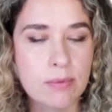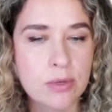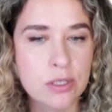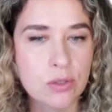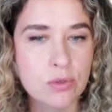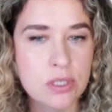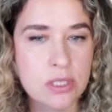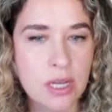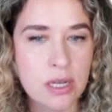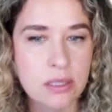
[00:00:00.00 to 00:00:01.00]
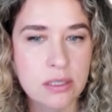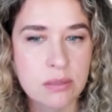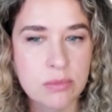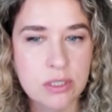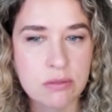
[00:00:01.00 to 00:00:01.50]
We can use style
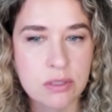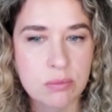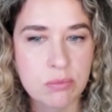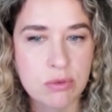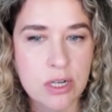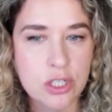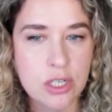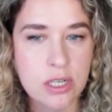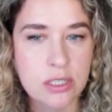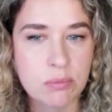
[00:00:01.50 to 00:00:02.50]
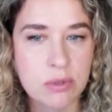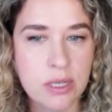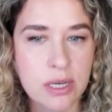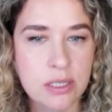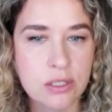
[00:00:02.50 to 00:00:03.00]
and material brush and
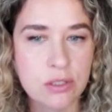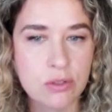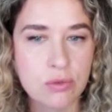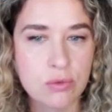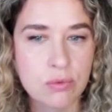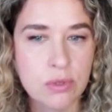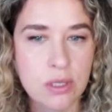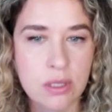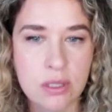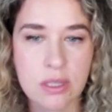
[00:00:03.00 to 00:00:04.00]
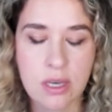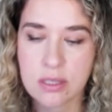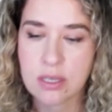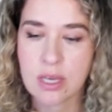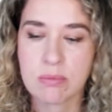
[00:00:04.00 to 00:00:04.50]
apply it to the
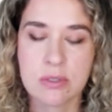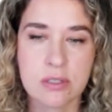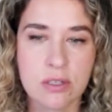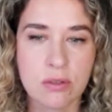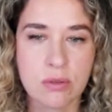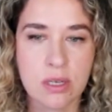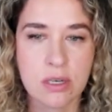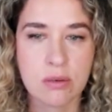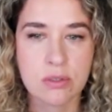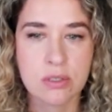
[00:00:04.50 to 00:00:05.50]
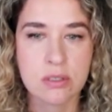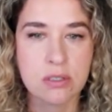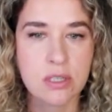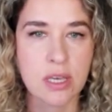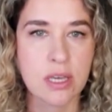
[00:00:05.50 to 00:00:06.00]
other cabinets. I don't like how it
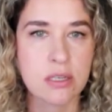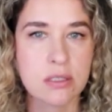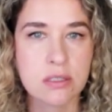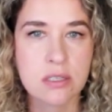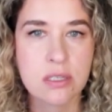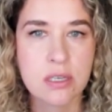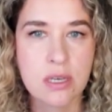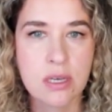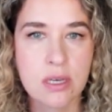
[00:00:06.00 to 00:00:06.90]
turns the handles.